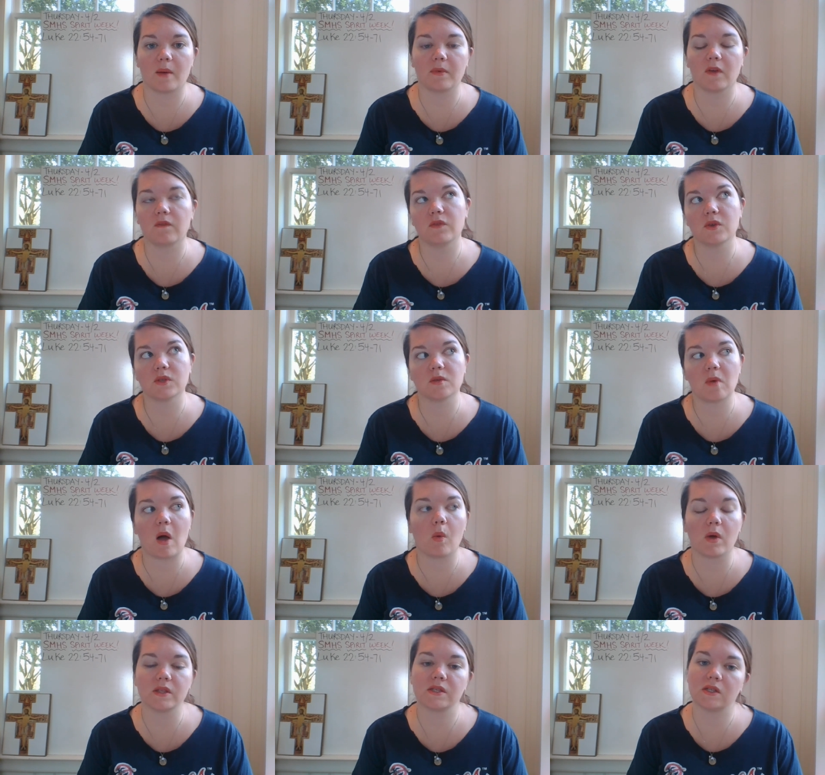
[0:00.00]
I'm confused
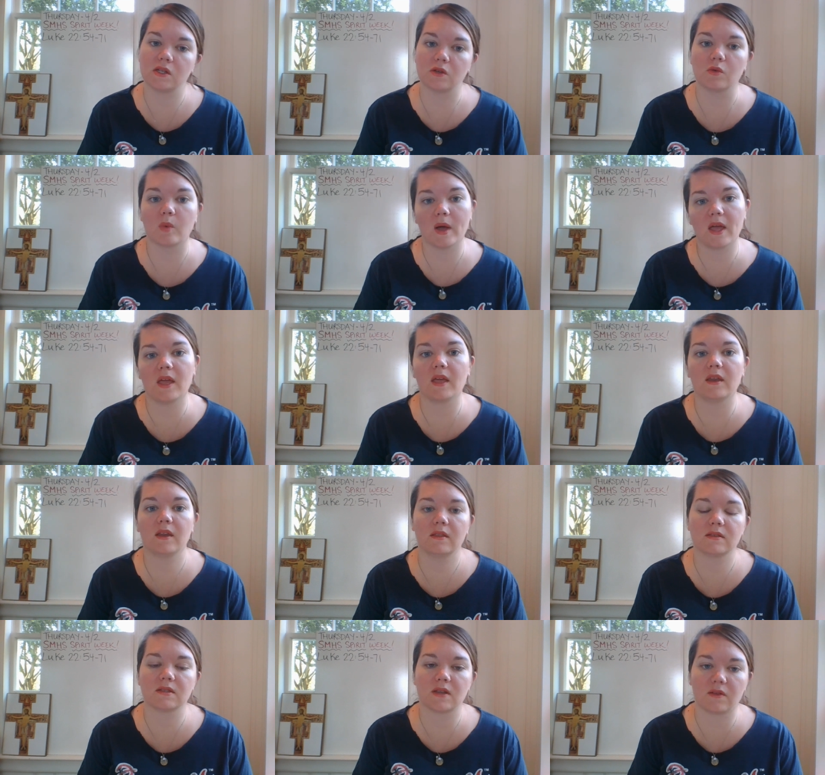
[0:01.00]
about what's due when
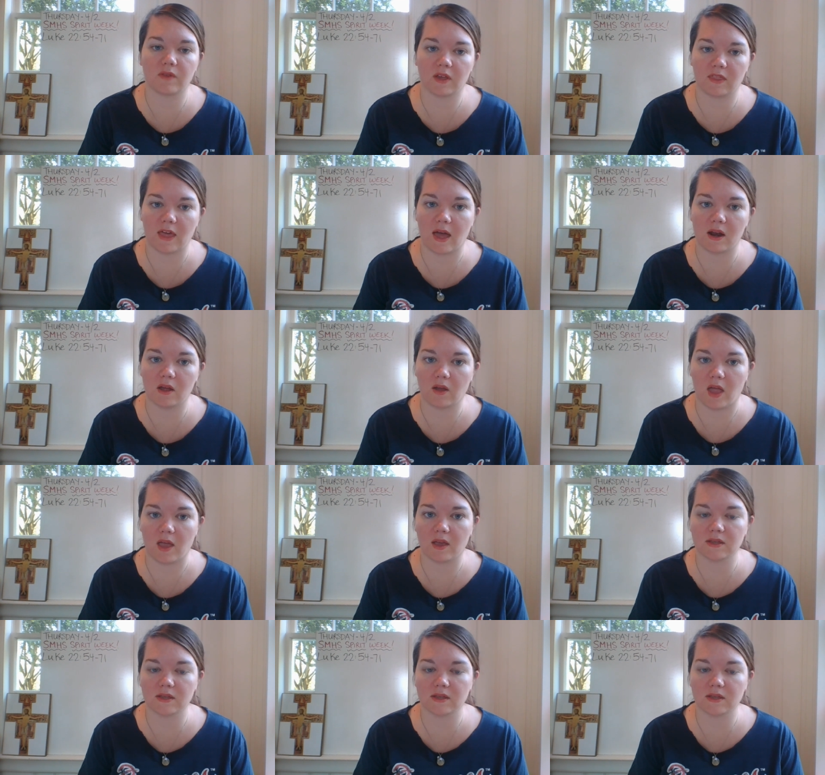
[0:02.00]
and stuff like that, okay?